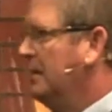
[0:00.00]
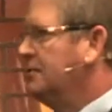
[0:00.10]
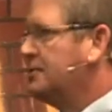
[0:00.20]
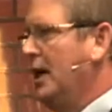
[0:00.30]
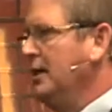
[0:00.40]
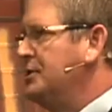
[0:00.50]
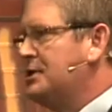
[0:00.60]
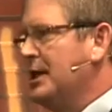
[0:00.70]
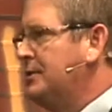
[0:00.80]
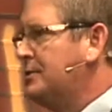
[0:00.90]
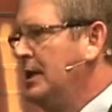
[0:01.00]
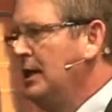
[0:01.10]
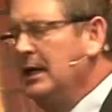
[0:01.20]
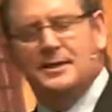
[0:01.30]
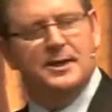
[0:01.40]
And Solomon says,
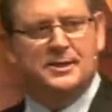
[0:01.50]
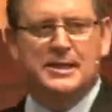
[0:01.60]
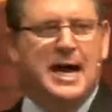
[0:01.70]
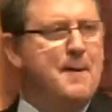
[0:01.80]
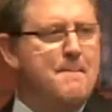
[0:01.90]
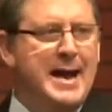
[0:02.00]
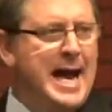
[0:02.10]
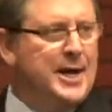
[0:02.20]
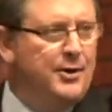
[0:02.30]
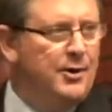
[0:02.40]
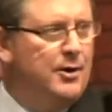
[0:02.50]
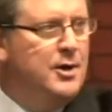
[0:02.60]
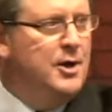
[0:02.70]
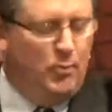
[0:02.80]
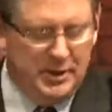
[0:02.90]
it does not matter
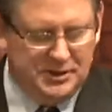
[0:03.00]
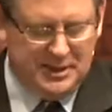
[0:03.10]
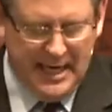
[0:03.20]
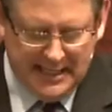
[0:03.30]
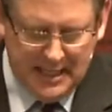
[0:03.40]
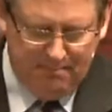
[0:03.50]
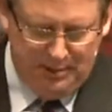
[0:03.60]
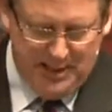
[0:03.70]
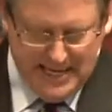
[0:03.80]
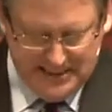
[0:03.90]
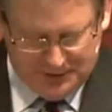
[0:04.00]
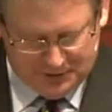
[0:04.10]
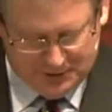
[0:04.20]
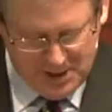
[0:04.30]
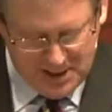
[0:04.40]
what is taking
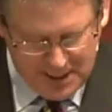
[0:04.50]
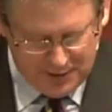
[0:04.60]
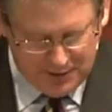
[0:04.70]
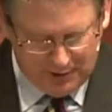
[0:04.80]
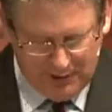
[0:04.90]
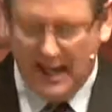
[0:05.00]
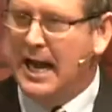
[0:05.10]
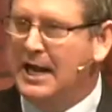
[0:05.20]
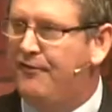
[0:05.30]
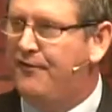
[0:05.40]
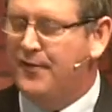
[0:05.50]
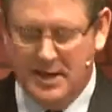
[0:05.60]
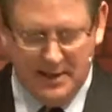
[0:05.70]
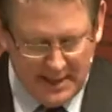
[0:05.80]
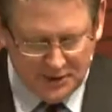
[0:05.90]
place in your life.
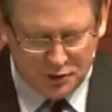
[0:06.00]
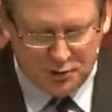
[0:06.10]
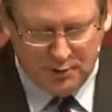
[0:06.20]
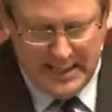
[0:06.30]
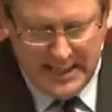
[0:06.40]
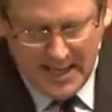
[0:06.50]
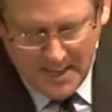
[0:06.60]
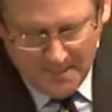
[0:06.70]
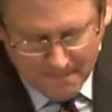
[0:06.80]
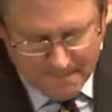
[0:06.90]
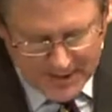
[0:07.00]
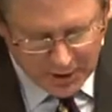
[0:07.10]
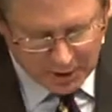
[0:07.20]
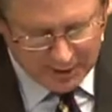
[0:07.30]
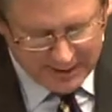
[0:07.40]
History
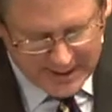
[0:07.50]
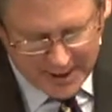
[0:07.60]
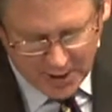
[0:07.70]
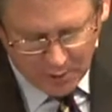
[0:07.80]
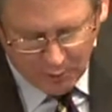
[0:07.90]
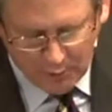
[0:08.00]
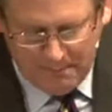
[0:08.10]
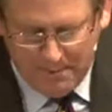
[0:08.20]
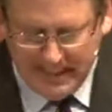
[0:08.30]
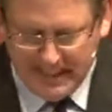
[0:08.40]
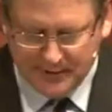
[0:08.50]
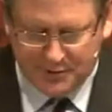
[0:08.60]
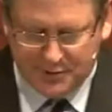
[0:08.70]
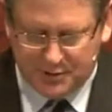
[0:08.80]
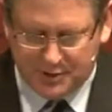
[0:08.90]
merely
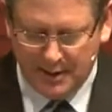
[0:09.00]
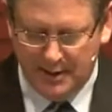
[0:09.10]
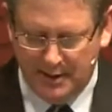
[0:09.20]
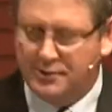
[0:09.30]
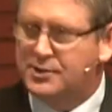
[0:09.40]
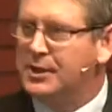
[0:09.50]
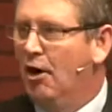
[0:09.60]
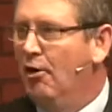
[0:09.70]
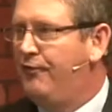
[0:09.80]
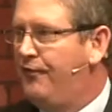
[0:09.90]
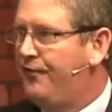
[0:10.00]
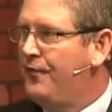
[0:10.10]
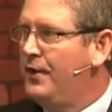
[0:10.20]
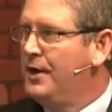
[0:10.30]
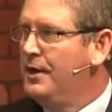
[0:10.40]
repeats itself.
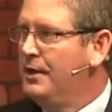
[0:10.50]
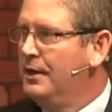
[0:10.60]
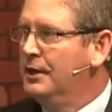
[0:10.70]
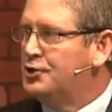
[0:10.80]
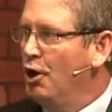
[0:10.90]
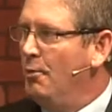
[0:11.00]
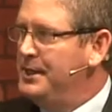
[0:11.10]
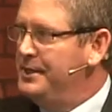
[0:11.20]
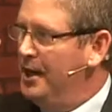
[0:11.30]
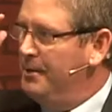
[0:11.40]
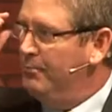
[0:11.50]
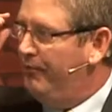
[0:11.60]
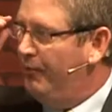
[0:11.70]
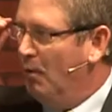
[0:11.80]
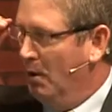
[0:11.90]
It's all been done
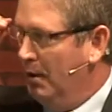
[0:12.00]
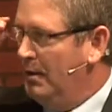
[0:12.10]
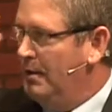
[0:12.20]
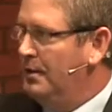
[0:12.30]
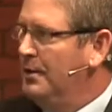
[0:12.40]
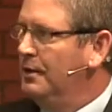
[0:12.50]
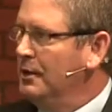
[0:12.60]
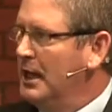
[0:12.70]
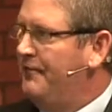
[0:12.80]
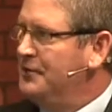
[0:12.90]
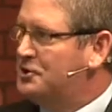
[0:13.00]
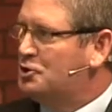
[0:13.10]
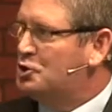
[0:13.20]
before. Life is a